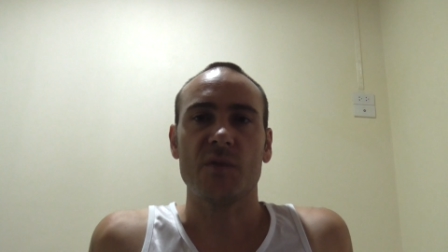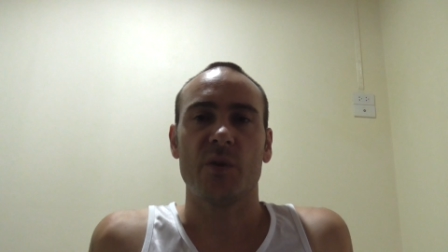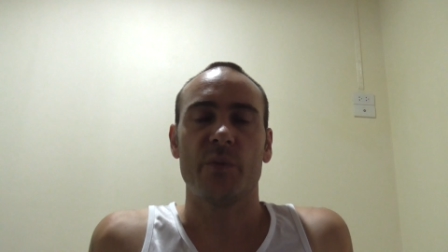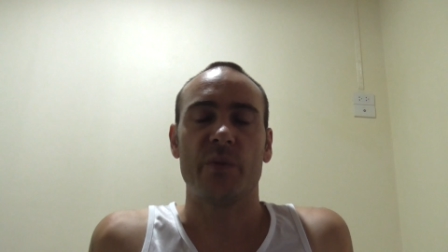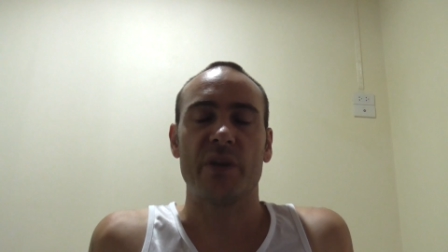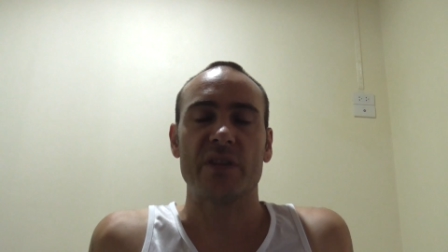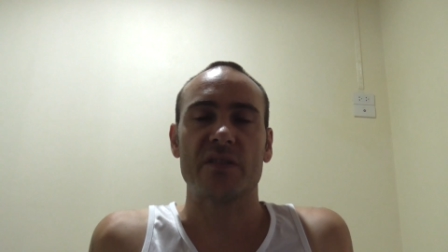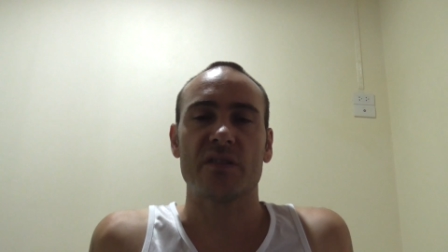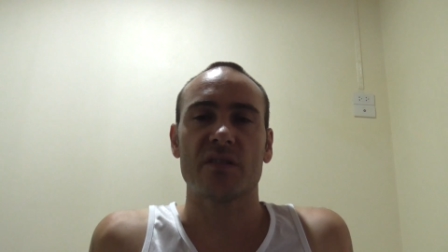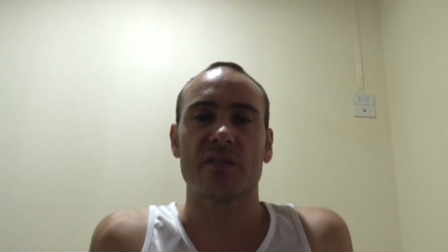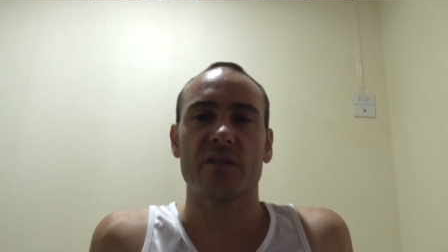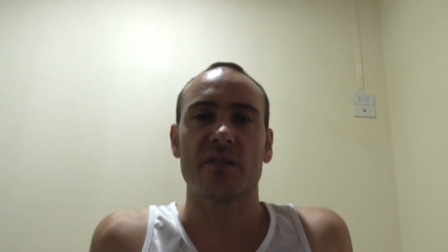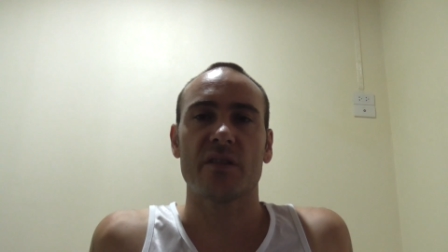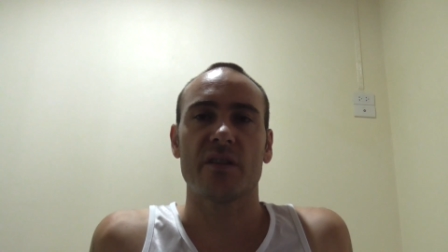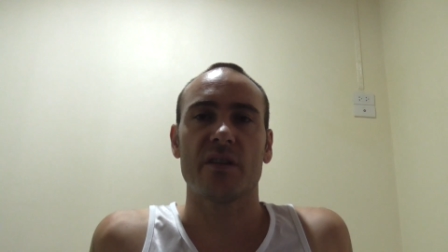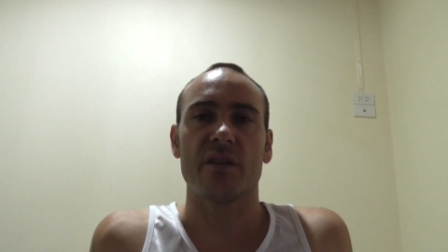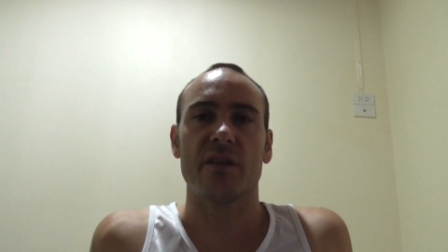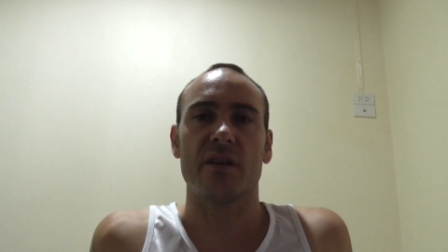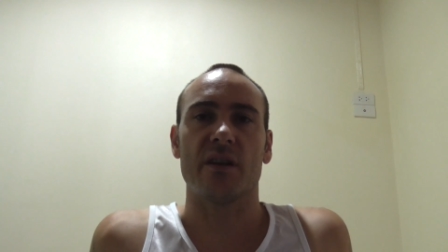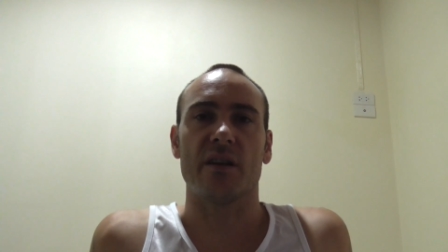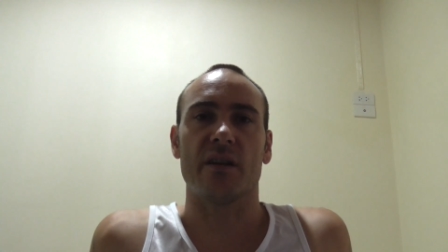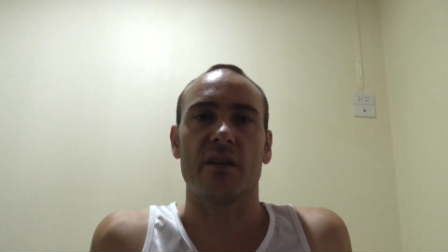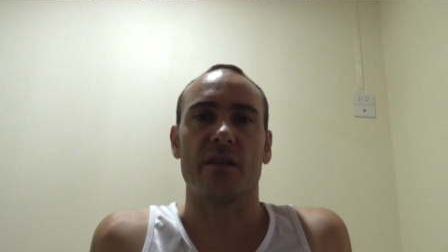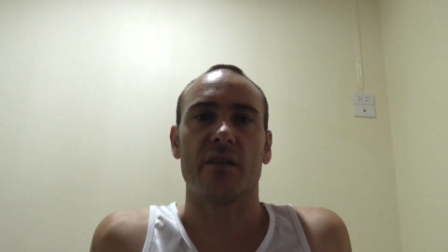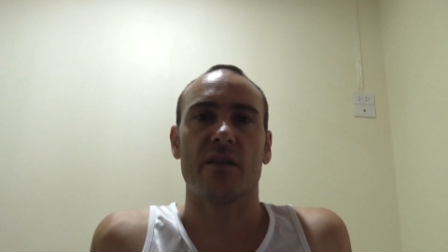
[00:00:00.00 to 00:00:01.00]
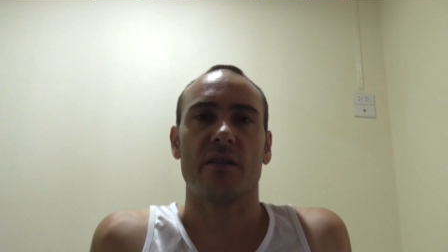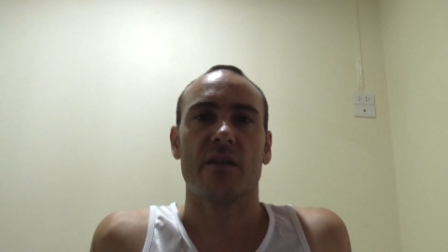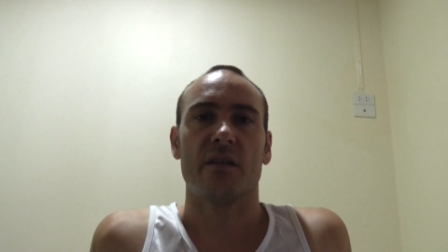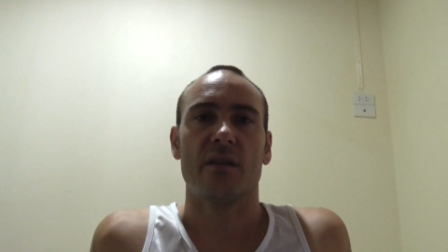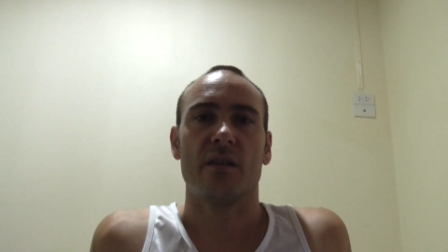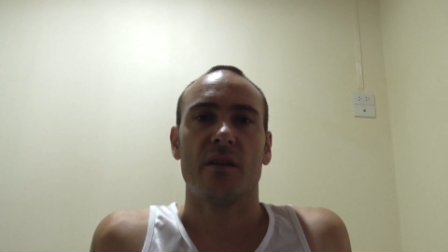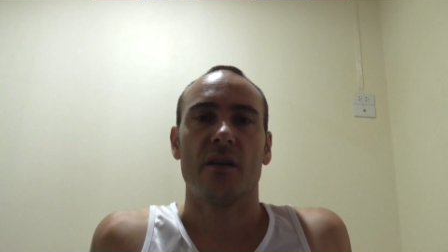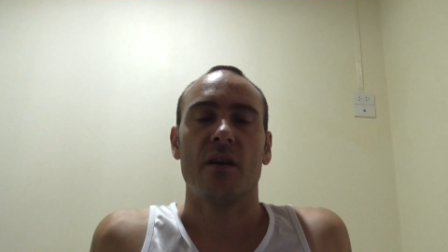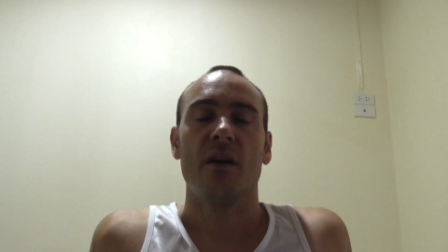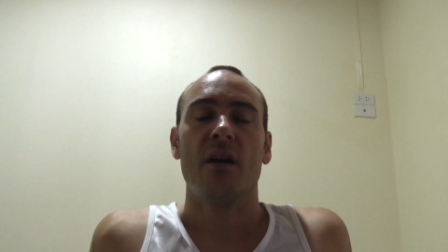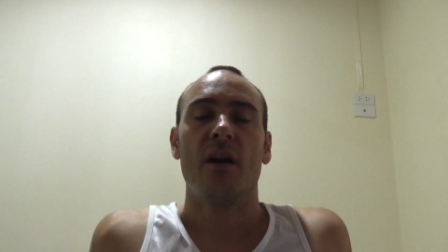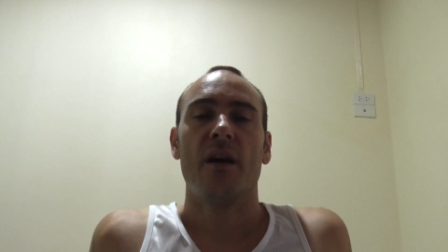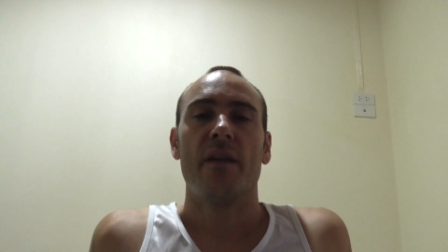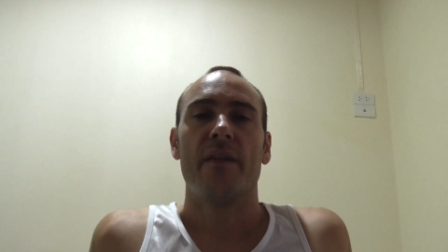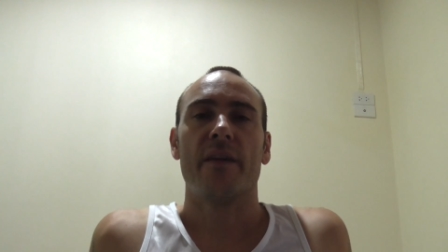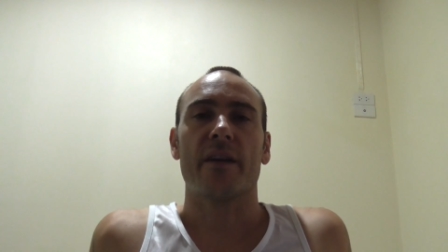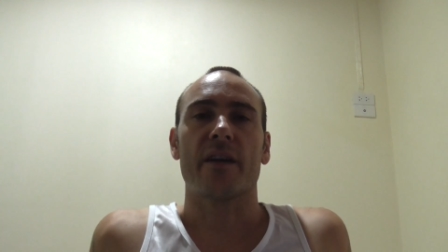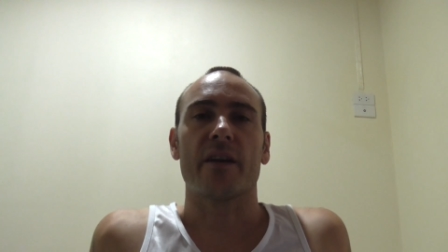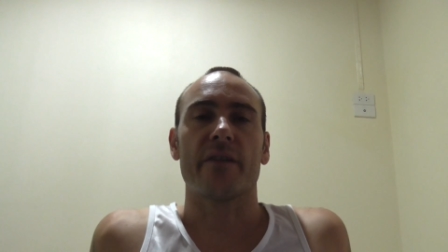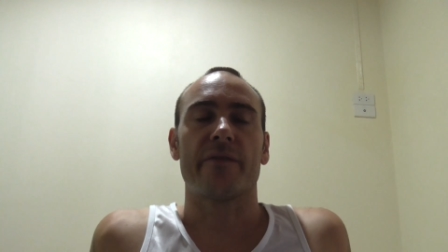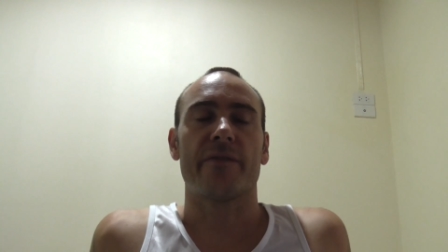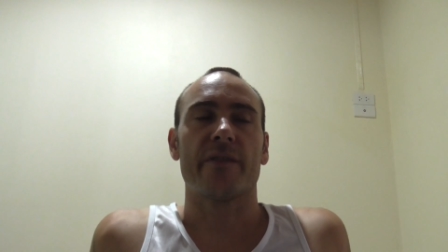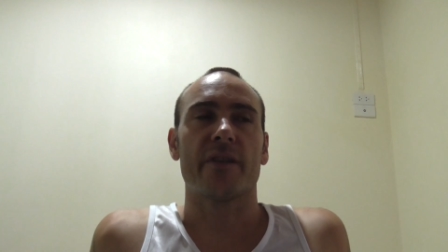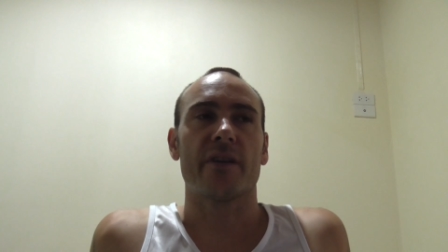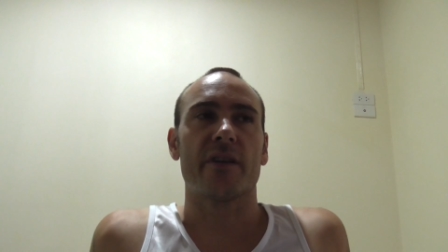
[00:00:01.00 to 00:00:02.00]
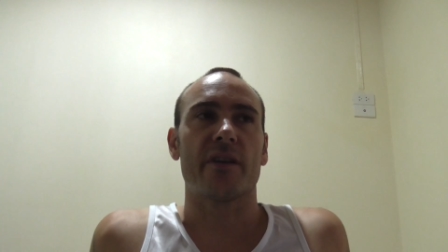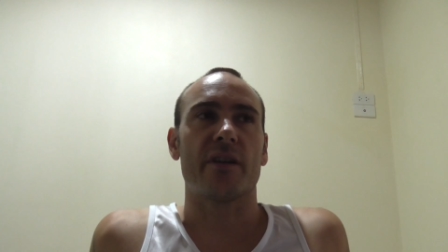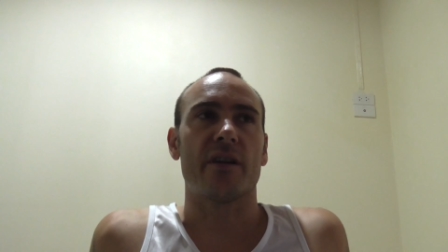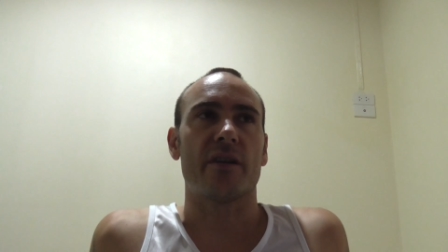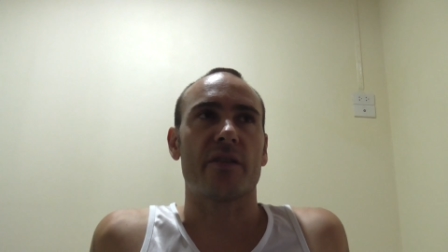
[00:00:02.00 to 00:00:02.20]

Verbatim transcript: Basically, uh, I think I figured